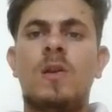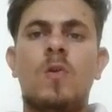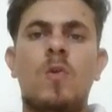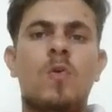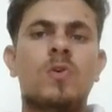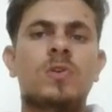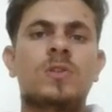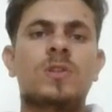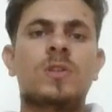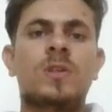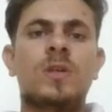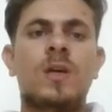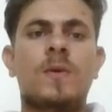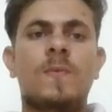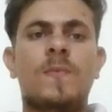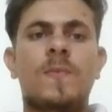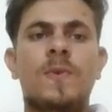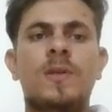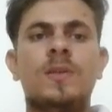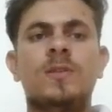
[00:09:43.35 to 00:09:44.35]
a lost
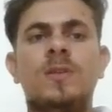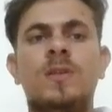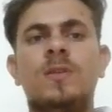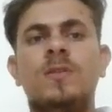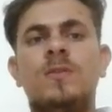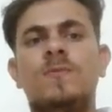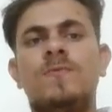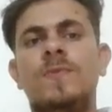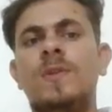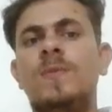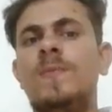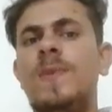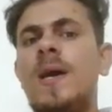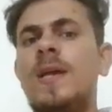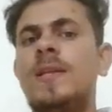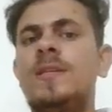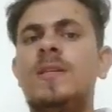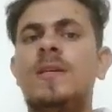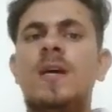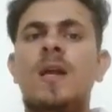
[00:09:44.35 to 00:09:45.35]
young princess with
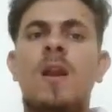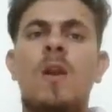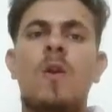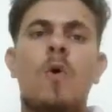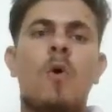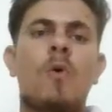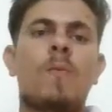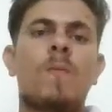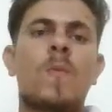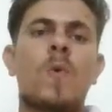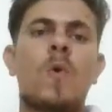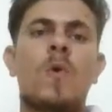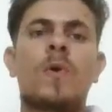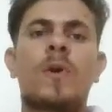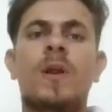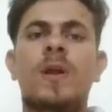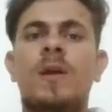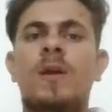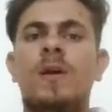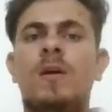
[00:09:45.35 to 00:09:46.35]
magical long
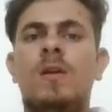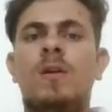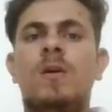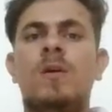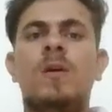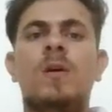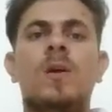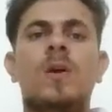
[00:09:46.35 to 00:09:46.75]
blonde hair